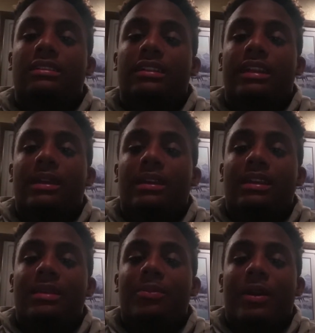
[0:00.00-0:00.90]

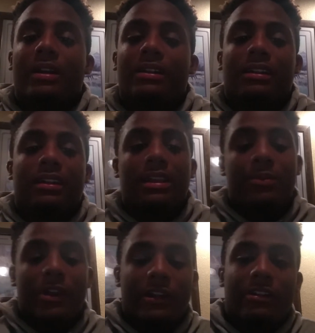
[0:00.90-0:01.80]
keep your
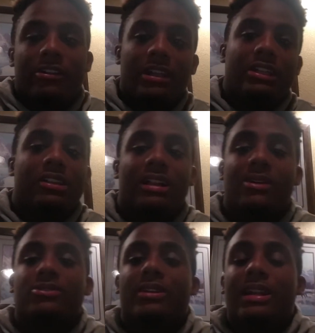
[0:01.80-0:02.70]
head underneath the
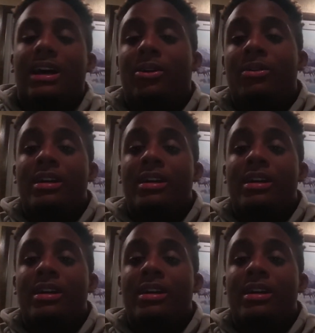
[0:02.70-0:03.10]
clouds right now.